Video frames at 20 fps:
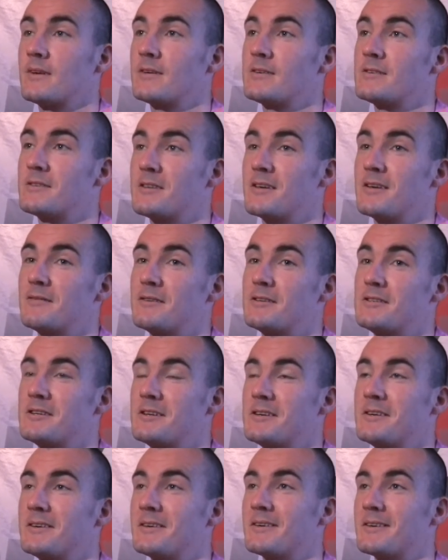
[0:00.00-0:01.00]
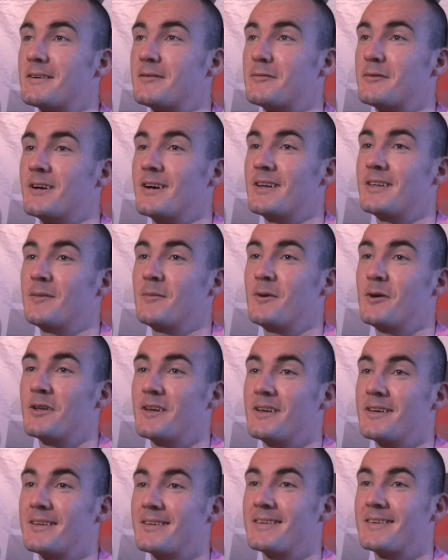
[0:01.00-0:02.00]
Stevie G, if we had the
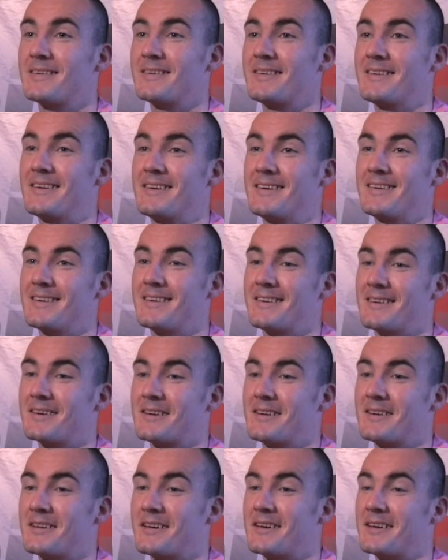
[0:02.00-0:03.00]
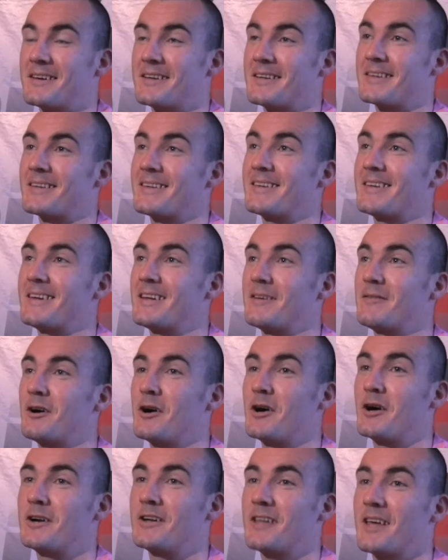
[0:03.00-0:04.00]
money. I think he'd have a
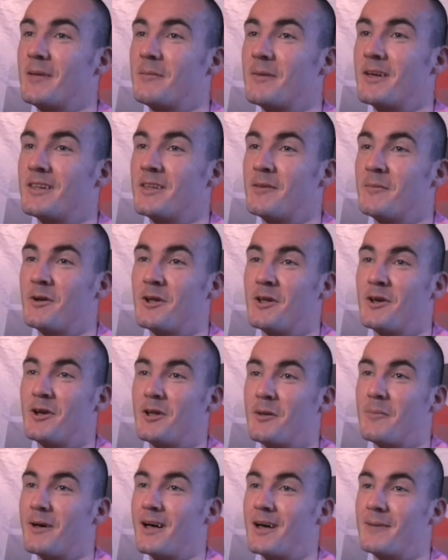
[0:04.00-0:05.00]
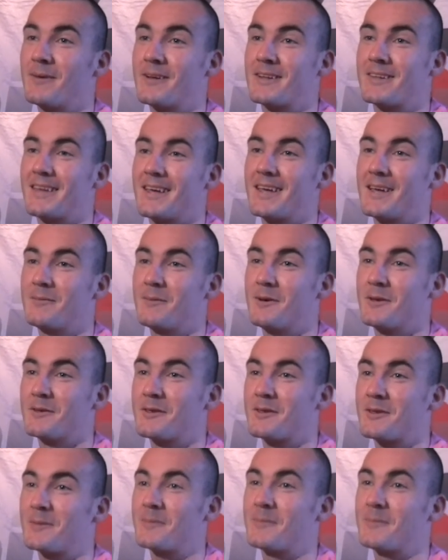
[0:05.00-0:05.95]
hard time getting the money out of Pat McDade, but...